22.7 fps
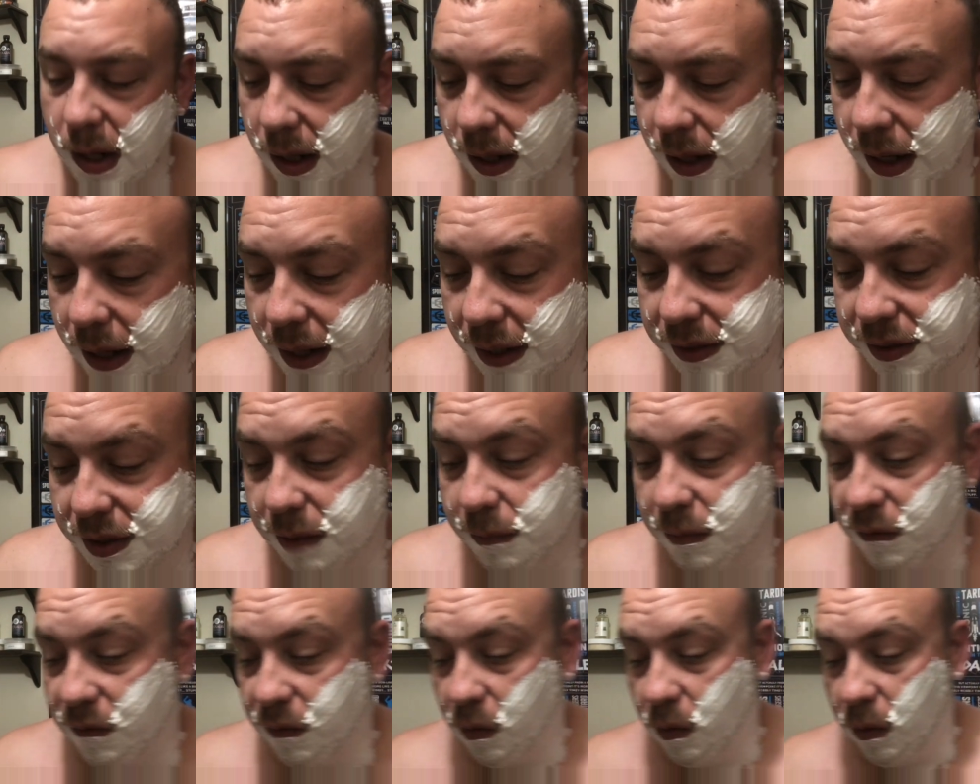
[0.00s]
And like I
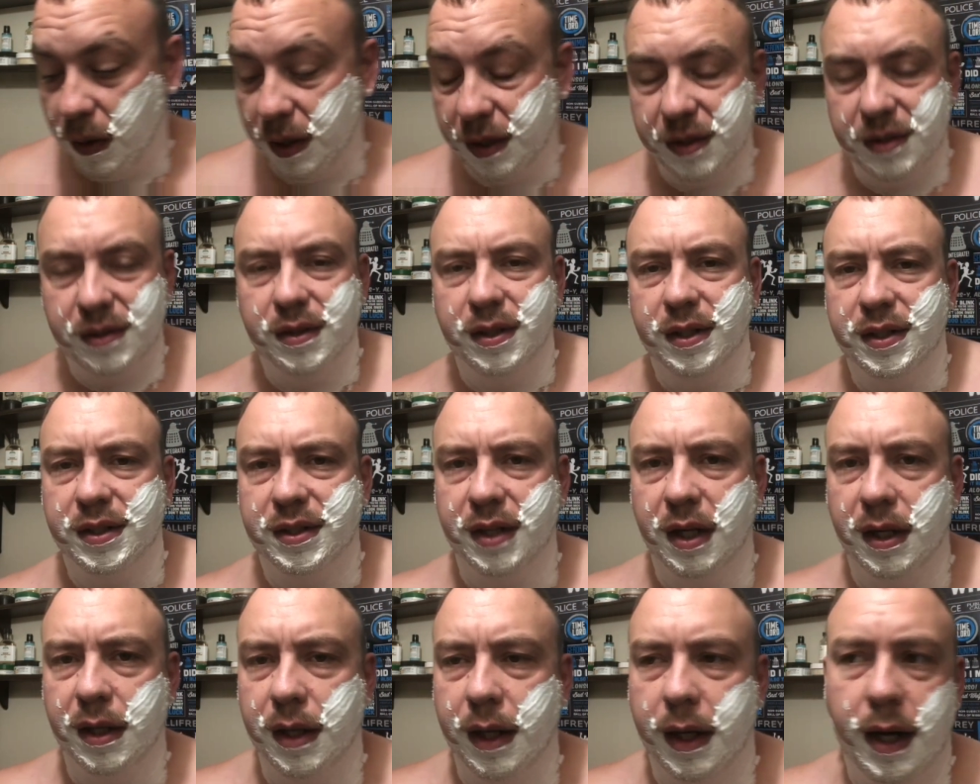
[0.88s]
said before, it's
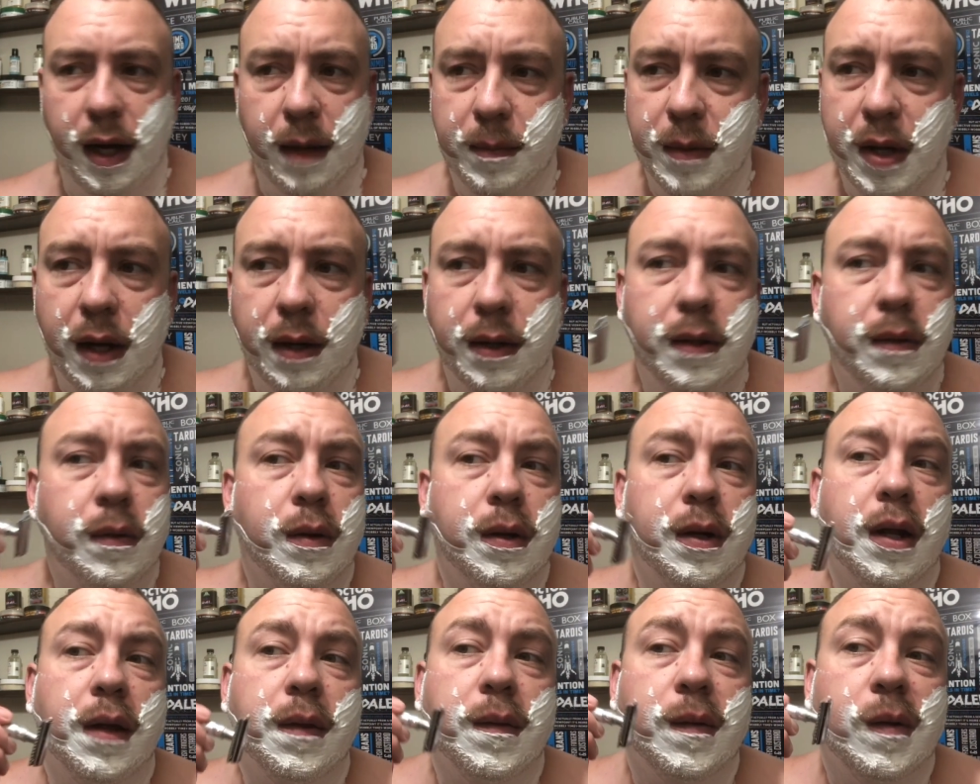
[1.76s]
Sunday. I'm not
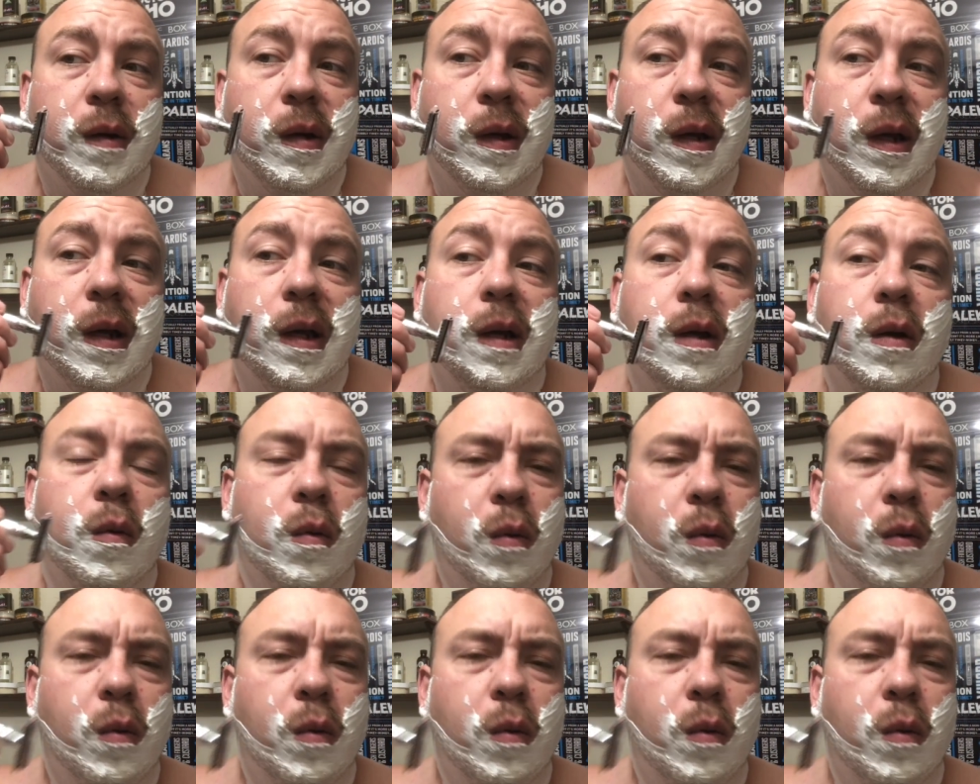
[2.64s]
doing nothing today.